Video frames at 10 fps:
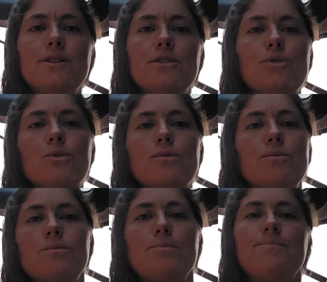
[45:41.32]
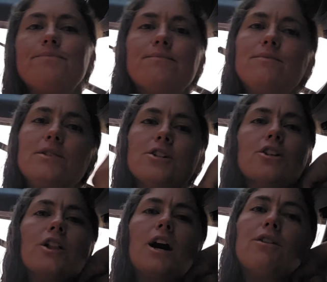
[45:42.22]
You're
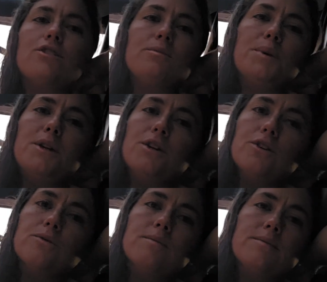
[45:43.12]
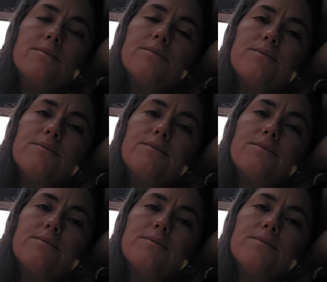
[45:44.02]
allowed to be you.